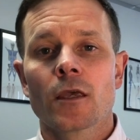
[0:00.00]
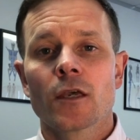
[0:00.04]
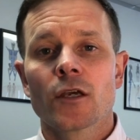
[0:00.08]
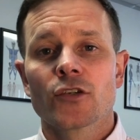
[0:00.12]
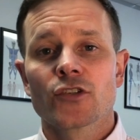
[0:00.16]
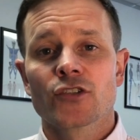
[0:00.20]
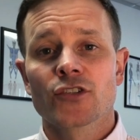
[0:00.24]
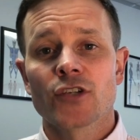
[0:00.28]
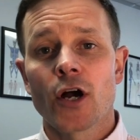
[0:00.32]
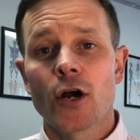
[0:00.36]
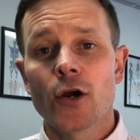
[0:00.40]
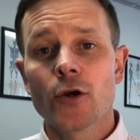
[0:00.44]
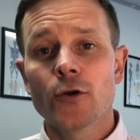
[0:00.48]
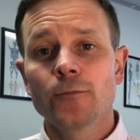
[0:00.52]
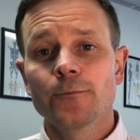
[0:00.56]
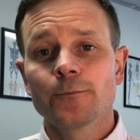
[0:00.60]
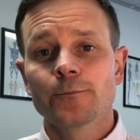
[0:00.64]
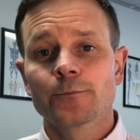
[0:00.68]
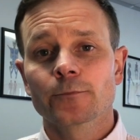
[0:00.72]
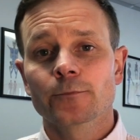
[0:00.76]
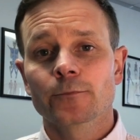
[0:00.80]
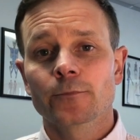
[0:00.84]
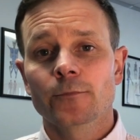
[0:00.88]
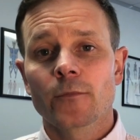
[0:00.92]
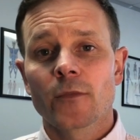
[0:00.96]
So,
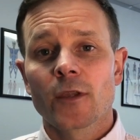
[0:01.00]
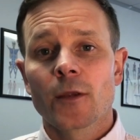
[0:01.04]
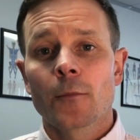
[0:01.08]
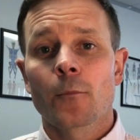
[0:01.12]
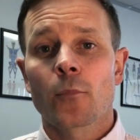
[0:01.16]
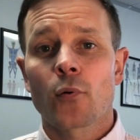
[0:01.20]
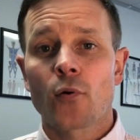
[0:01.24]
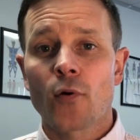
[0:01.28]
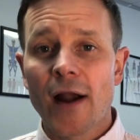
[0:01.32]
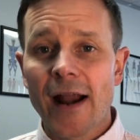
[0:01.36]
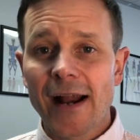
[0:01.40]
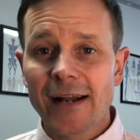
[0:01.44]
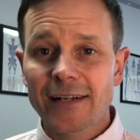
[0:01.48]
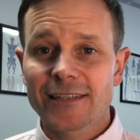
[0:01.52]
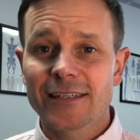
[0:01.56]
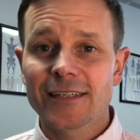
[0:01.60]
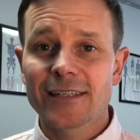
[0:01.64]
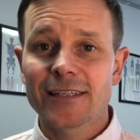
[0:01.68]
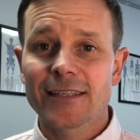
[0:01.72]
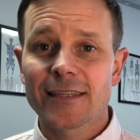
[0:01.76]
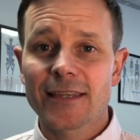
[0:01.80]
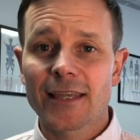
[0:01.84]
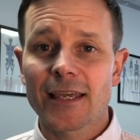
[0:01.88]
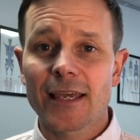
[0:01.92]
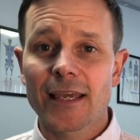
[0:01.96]

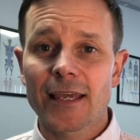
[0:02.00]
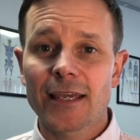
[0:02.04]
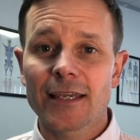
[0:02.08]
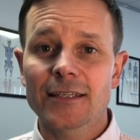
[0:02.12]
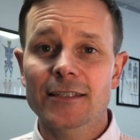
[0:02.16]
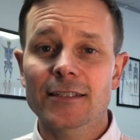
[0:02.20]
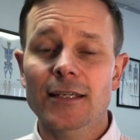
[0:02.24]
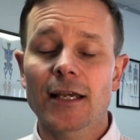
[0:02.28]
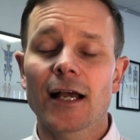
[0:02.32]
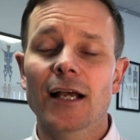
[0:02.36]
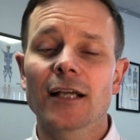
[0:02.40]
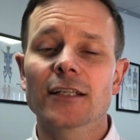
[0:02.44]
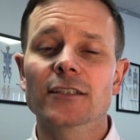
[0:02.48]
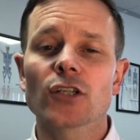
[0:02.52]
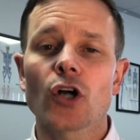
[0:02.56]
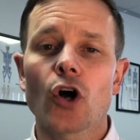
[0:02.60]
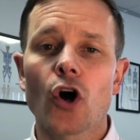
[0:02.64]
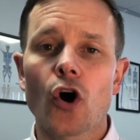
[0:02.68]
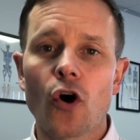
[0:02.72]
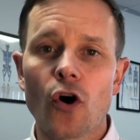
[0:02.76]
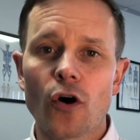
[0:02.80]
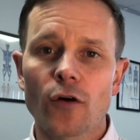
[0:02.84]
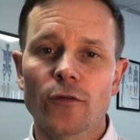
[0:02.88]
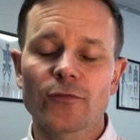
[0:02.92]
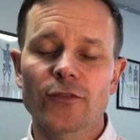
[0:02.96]
practice these as
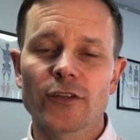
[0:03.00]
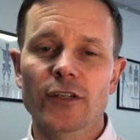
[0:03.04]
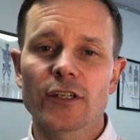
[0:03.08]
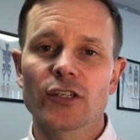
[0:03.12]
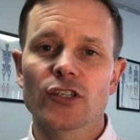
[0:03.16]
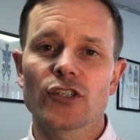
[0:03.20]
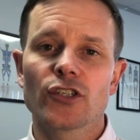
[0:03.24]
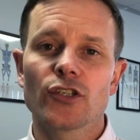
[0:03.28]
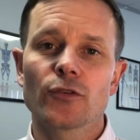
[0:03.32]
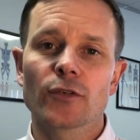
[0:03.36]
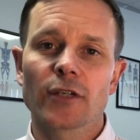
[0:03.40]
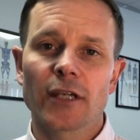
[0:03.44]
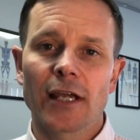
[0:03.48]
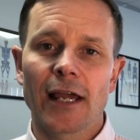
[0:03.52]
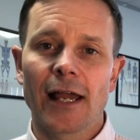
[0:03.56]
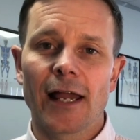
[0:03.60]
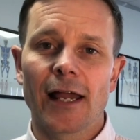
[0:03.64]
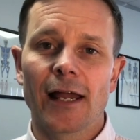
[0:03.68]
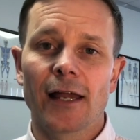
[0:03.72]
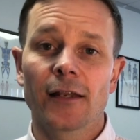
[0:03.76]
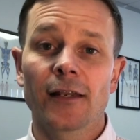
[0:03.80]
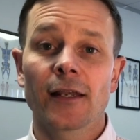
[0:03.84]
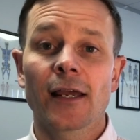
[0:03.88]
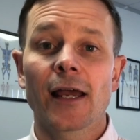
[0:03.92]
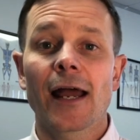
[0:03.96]
often as you
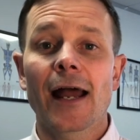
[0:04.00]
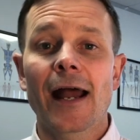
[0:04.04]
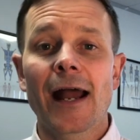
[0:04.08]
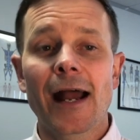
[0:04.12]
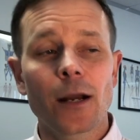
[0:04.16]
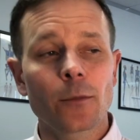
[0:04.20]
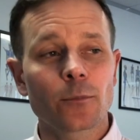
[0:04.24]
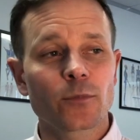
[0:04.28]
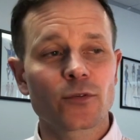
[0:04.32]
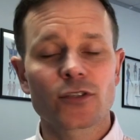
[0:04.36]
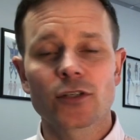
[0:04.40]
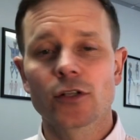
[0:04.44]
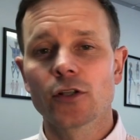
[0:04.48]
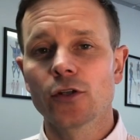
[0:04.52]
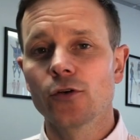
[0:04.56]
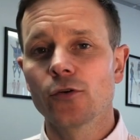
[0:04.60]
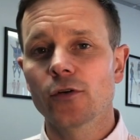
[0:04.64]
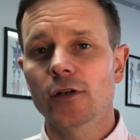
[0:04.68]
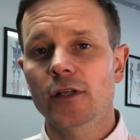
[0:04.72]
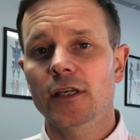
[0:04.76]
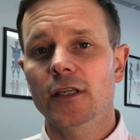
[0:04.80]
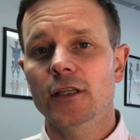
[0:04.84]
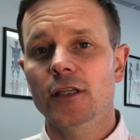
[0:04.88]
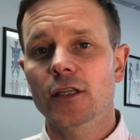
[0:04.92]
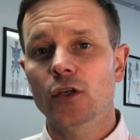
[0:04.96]
can,
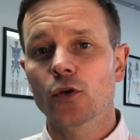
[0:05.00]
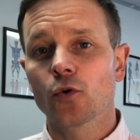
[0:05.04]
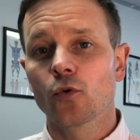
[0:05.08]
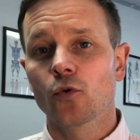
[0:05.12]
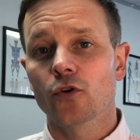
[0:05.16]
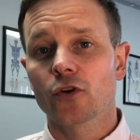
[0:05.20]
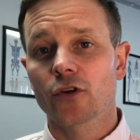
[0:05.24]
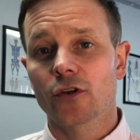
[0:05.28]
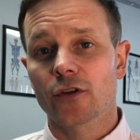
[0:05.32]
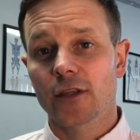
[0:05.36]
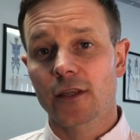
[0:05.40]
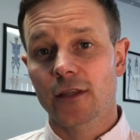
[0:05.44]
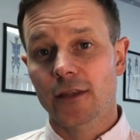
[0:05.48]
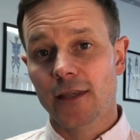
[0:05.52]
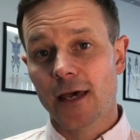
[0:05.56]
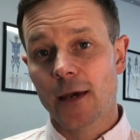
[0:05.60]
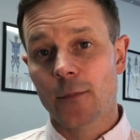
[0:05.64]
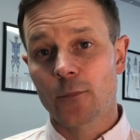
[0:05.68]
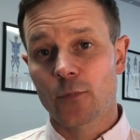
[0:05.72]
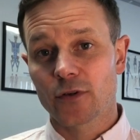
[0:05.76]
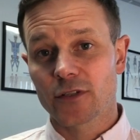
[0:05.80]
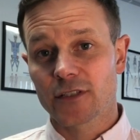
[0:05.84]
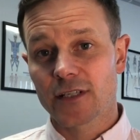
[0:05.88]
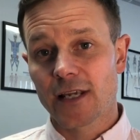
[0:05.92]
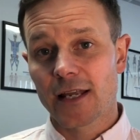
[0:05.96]
absolutely in the order that they're
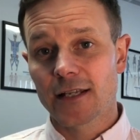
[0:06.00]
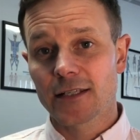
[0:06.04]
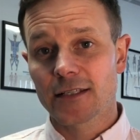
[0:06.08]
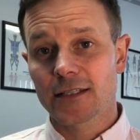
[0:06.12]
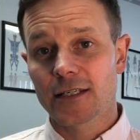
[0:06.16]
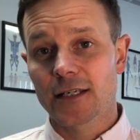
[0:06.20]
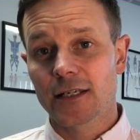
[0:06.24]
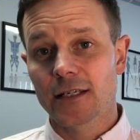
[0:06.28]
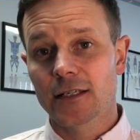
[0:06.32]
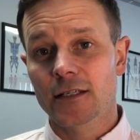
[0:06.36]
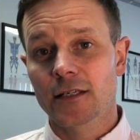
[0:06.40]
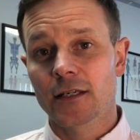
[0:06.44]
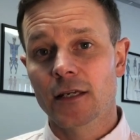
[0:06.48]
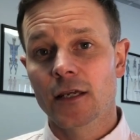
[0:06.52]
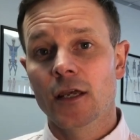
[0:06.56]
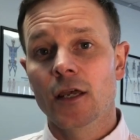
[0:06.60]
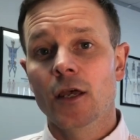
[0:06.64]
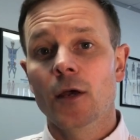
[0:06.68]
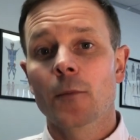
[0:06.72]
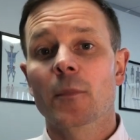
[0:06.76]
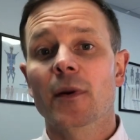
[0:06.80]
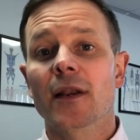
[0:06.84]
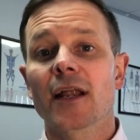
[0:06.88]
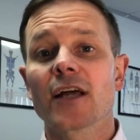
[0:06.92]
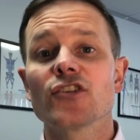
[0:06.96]
presented.
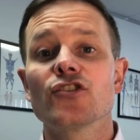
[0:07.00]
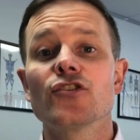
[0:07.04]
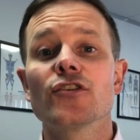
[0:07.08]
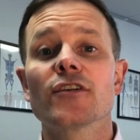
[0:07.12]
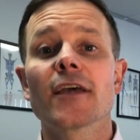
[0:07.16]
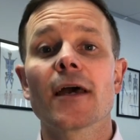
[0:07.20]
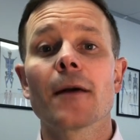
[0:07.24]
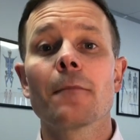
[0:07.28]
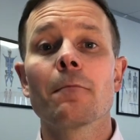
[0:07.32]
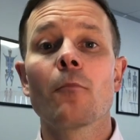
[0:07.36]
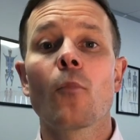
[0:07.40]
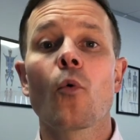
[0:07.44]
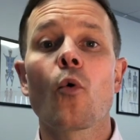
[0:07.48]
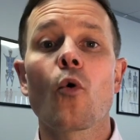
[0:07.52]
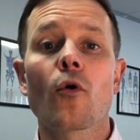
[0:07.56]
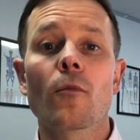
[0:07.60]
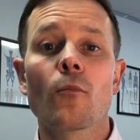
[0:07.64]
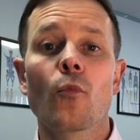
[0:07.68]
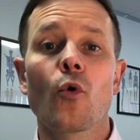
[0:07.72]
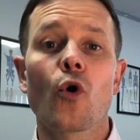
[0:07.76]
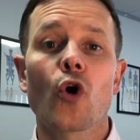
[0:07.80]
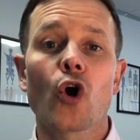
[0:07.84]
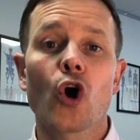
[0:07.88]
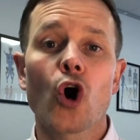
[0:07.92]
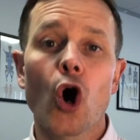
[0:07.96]
But as you get more and
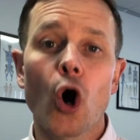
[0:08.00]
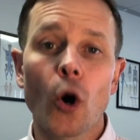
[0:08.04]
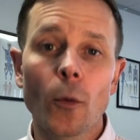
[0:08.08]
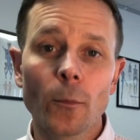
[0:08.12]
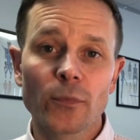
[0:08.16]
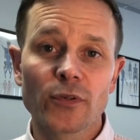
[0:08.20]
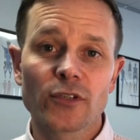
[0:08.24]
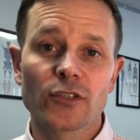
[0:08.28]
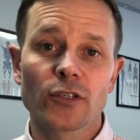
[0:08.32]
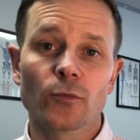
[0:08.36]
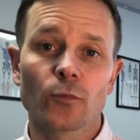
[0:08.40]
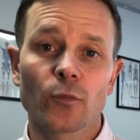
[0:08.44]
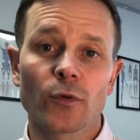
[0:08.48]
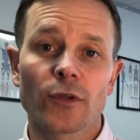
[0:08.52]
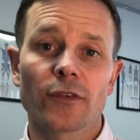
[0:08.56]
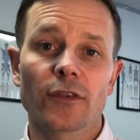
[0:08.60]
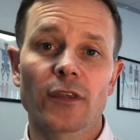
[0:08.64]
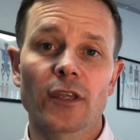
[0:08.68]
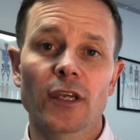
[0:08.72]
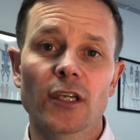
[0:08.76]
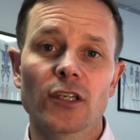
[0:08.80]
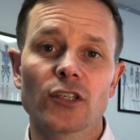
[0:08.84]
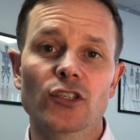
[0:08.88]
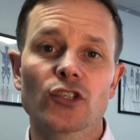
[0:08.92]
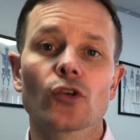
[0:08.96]
more competent with
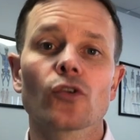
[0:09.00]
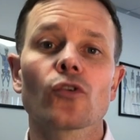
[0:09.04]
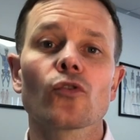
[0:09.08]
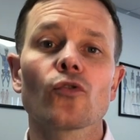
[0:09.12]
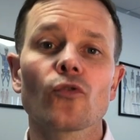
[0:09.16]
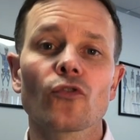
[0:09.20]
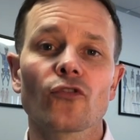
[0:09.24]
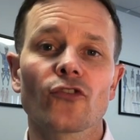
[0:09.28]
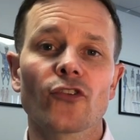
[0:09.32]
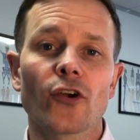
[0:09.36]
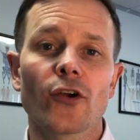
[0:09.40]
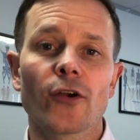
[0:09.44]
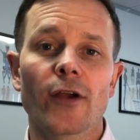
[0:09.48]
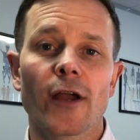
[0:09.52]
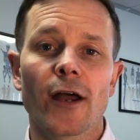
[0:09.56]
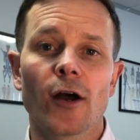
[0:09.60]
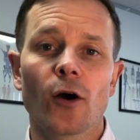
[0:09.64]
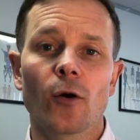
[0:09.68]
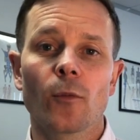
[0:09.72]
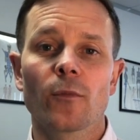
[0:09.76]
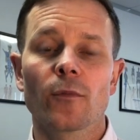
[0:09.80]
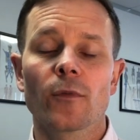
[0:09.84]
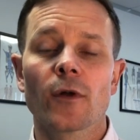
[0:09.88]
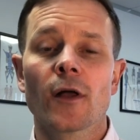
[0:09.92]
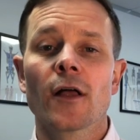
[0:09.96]
these, you'll also
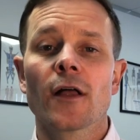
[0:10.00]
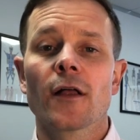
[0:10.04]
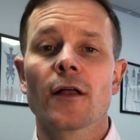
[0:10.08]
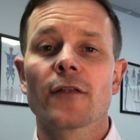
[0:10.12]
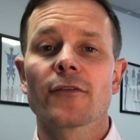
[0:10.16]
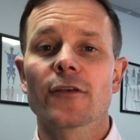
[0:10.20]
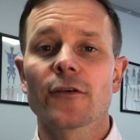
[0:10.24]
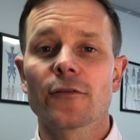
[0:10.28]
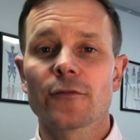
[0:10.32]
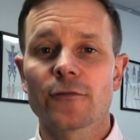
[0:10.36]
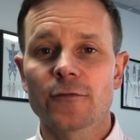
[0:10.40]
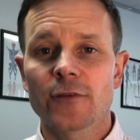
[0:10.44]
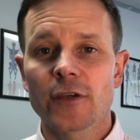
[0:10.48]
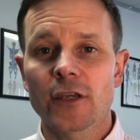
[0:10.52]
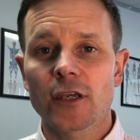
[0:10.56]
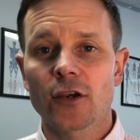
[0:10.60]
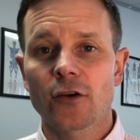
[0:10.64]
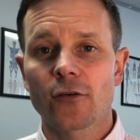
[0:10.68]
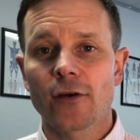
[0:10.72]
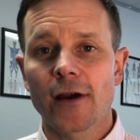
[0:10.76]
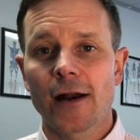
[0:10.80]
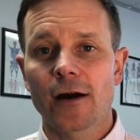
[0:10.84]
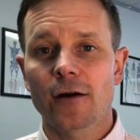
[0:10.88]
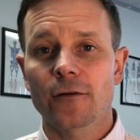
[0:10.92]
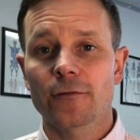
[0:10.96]
help to
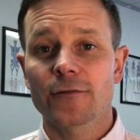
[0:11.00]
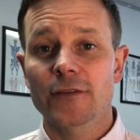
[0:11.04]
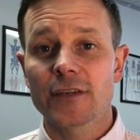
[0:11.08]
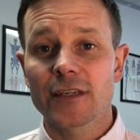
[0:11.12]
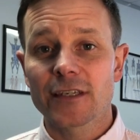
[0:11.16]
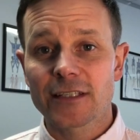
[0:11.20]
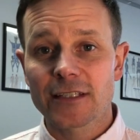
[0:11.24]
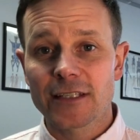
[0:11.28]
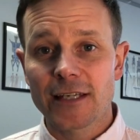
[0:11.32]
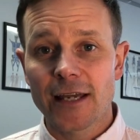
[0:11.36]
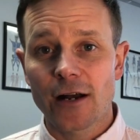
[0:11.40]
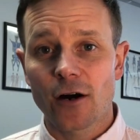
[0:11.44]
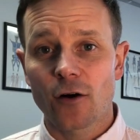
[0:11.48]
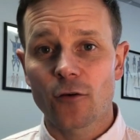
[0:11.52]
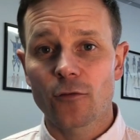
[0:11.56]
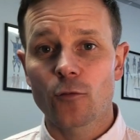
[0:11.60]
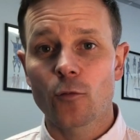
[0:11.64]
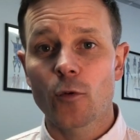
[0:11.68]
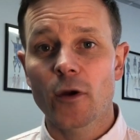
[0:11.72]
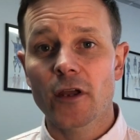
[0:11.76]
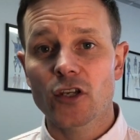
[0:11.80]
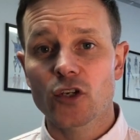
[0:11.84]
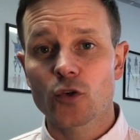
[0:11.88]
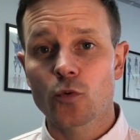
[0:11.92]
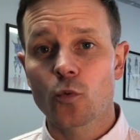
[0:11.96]
figure out for yourself
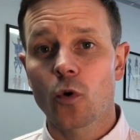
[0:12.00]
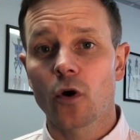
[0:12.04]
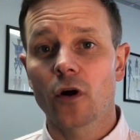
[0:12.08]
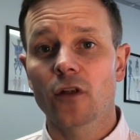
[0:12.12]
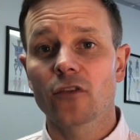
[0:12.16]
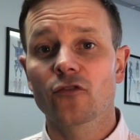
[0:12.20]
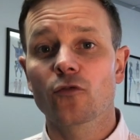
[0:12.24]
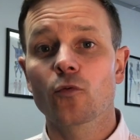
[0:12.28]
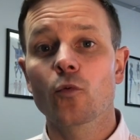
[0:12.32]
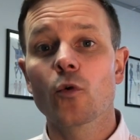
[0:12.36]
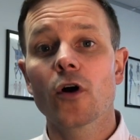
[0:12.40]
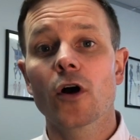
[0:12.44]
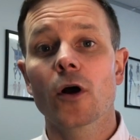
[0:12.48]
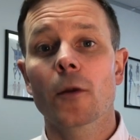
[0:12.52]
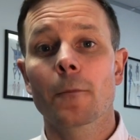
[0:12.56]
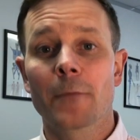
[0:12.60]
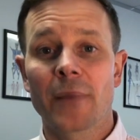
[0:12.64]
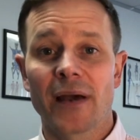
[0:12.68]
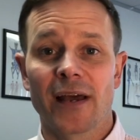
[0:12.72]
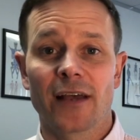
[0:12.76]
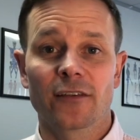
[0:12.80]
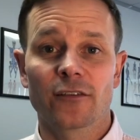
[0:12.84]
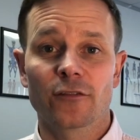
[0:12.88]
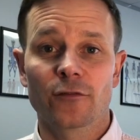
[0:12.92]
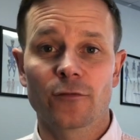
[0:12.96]
which ones work
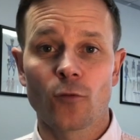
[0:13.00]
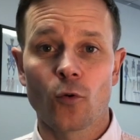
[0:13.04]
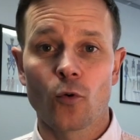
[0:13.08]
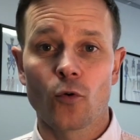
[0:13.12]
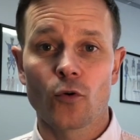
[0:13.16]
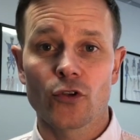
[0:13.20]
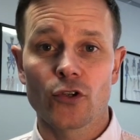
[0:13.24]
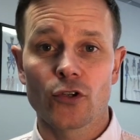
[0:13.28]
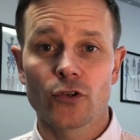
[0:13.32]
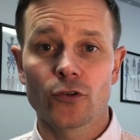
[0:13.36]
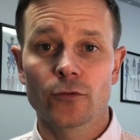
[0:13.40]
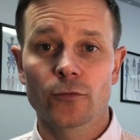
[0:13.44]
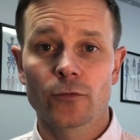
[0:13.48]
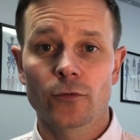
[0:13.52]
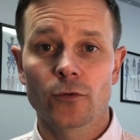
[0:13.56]
best for you.